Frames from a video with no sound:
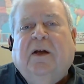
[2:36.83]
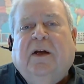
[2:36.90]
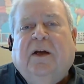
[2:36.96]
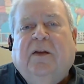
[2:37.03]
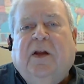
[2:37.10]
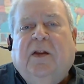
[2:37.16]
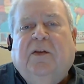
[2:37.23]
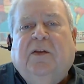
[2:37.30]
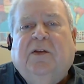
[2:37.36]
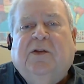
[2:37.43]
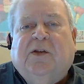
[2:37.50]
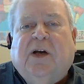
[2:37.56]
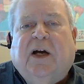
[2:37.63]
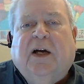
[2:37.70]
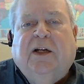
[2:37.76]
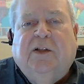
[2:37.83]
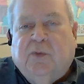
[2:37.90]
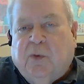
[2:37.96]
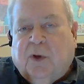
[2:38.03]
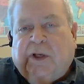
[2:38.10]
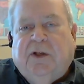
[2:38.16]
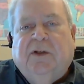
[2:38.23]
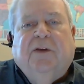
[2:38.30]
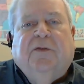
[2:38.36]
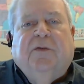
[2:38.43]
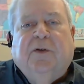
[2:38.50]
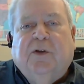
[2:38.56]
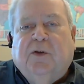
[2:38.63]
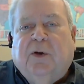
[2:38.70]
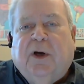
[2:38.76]
and then the sides went in
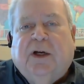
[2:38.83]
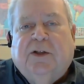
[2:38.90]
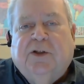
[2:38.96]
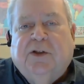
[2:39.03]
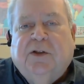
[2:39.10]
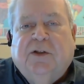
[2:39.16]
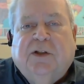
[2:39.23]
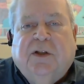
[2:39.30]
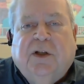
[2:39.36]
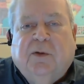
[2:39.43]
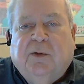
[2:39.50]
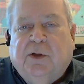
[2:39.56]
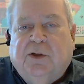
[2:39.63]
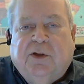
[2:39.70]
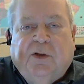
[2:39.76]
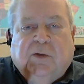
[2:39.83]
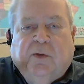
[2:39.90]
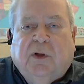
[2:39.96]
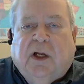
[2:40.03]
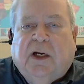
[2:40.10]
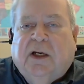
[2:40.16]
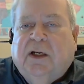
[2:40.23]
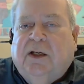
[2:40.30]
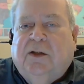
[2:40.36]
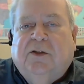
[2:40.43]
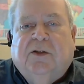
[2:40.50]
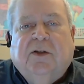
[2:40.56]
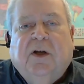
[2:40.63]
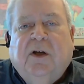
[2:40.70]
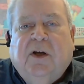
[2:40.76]
different directions, and there were 2
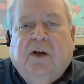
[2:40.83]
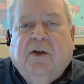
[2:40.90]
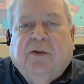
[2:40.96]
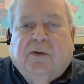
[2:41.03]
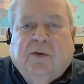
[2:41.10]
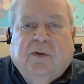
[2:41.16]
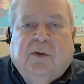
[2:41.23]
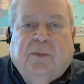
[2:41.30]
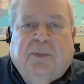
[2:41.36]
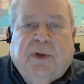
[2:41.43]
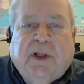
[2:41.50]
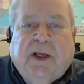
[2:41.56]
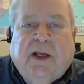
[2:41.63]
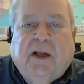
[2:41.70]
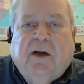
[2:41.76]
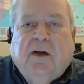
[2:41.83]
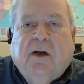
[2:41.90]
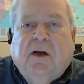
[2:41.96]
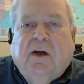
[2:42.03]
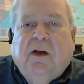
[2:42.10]
lines through the plant